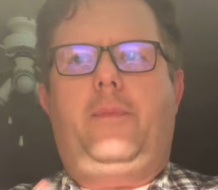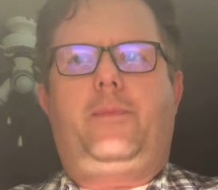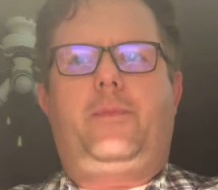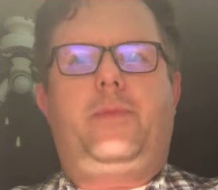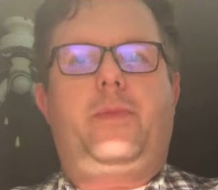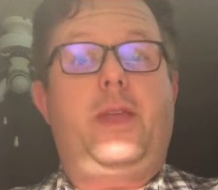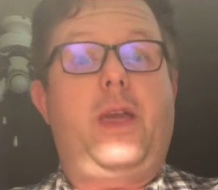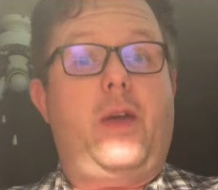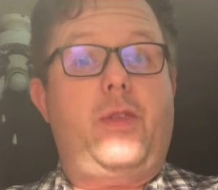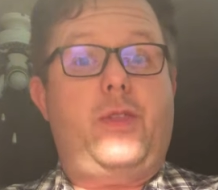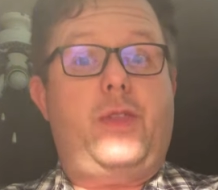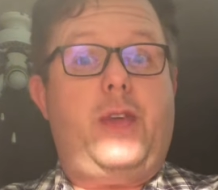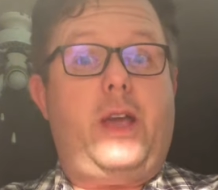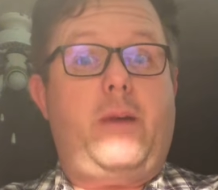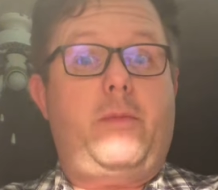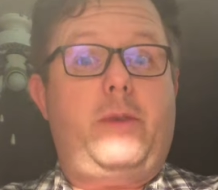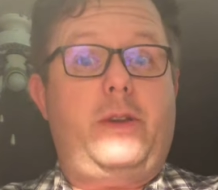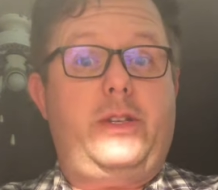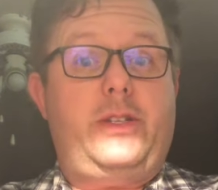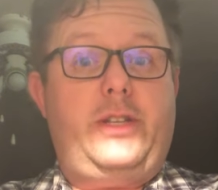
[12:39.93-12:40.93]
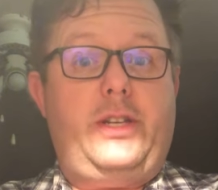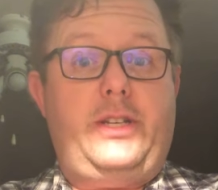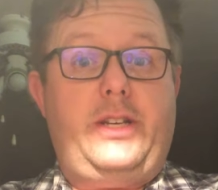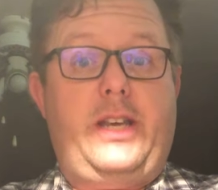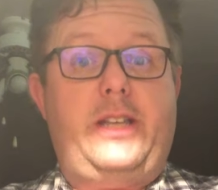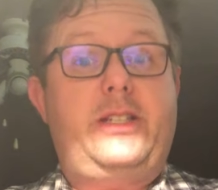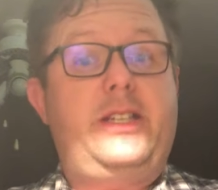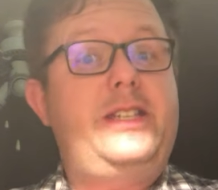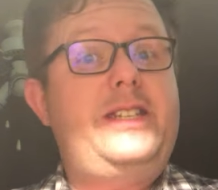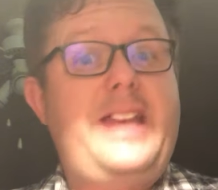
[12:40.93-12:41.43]
the other thing I'm going to
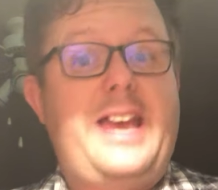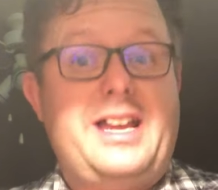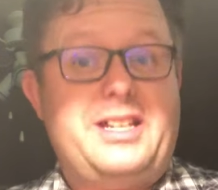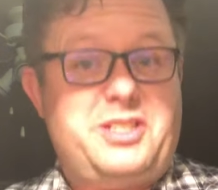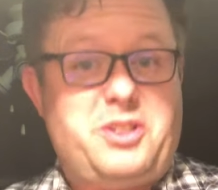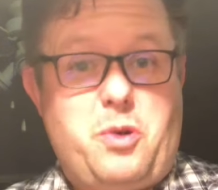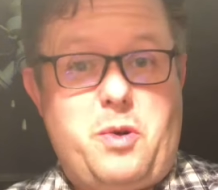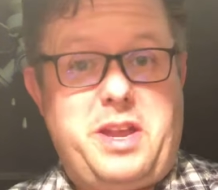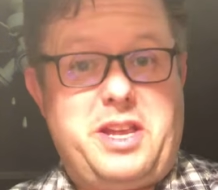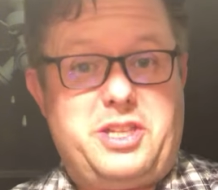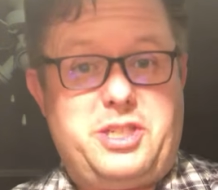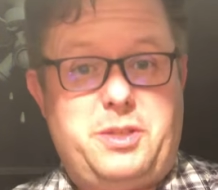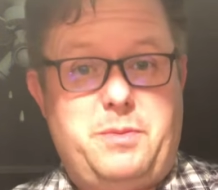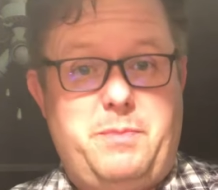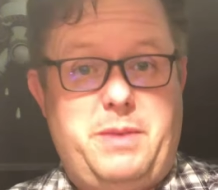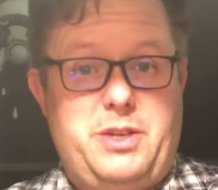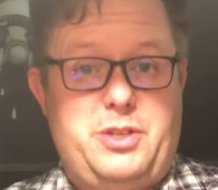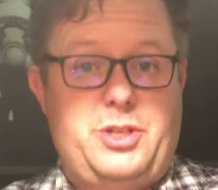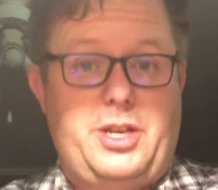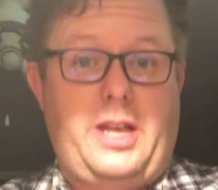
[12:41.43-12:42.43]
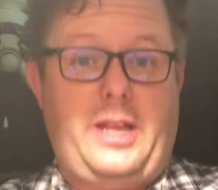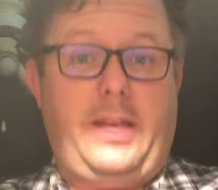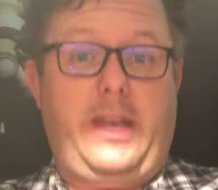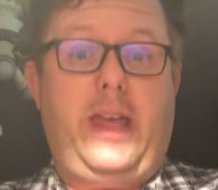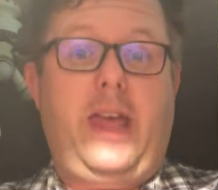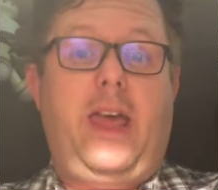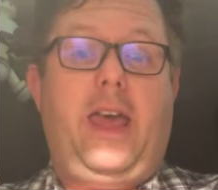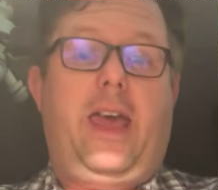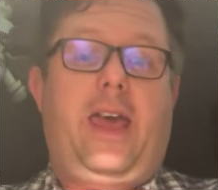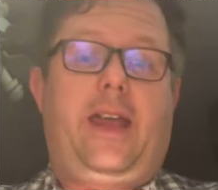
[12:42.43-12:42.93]
suggest is, yes, go get some mint jelly
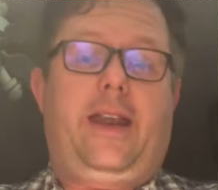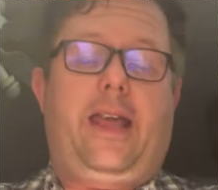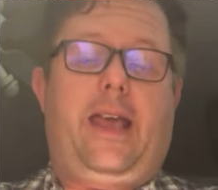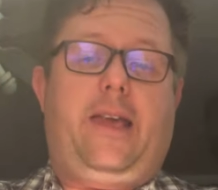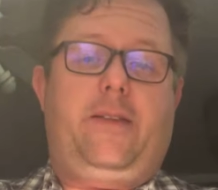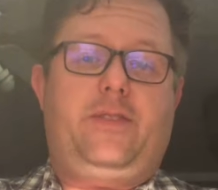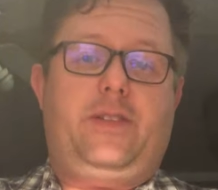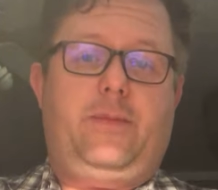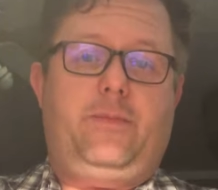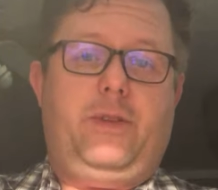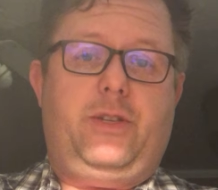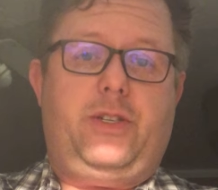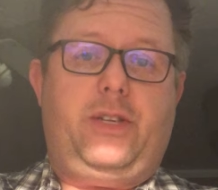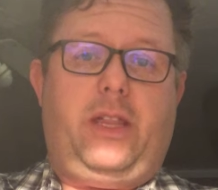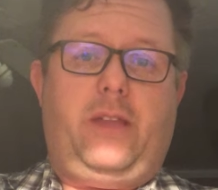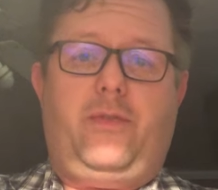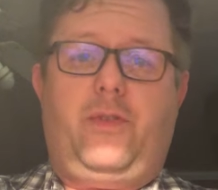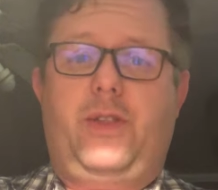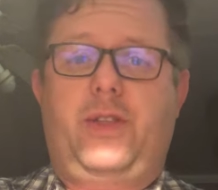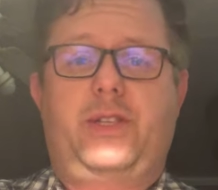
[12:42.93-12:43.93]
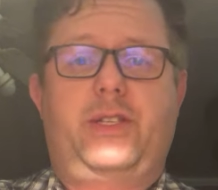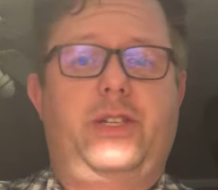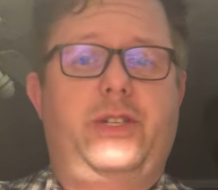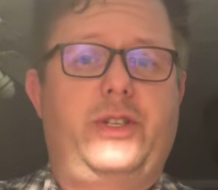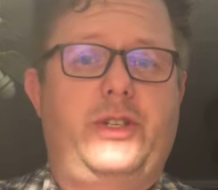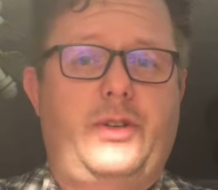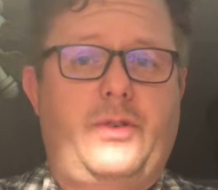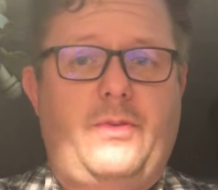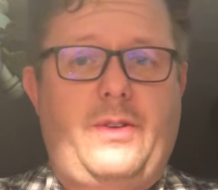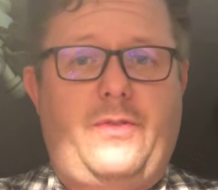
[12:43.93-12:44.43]
and have some mint jelly for this. It's
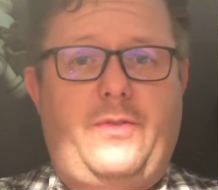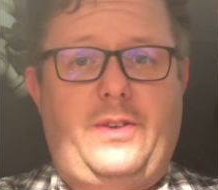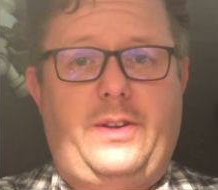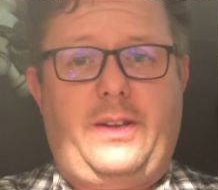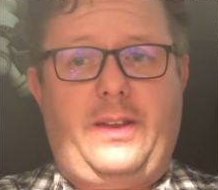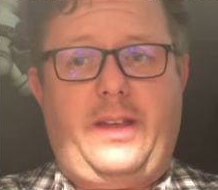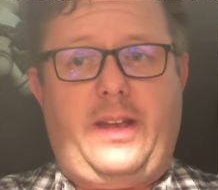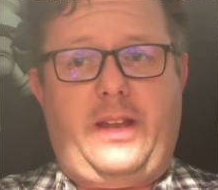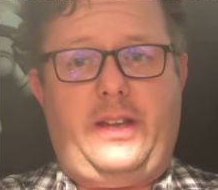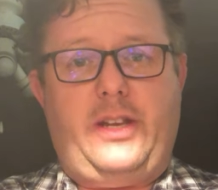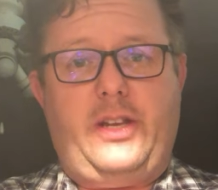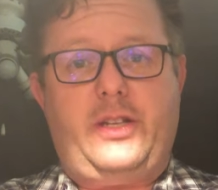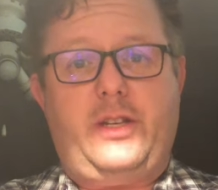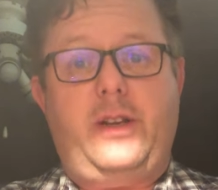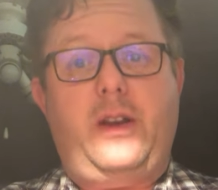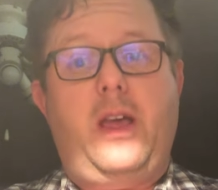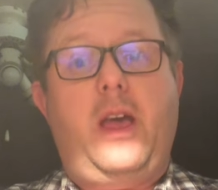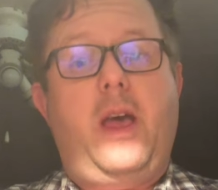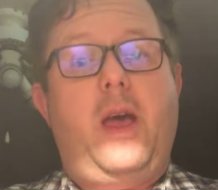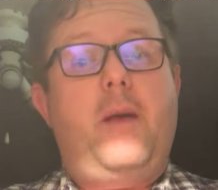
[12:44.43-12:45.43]
a terrific addition.